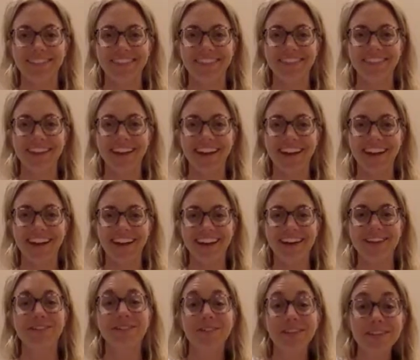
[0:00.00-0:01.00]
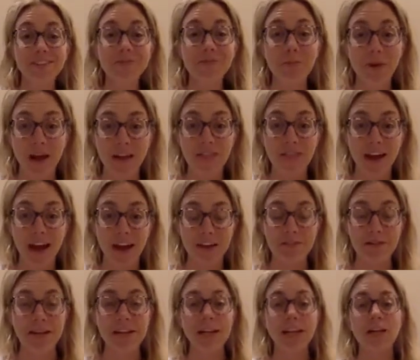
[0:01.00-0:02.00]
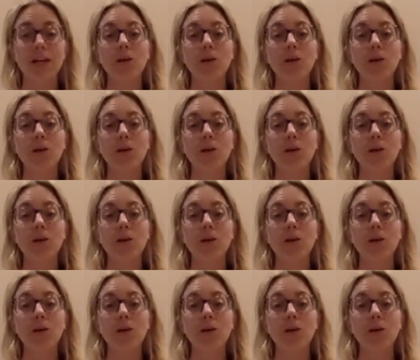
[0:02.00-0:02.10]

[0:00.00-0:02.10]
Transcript: Okay? And who doesn't want that, right?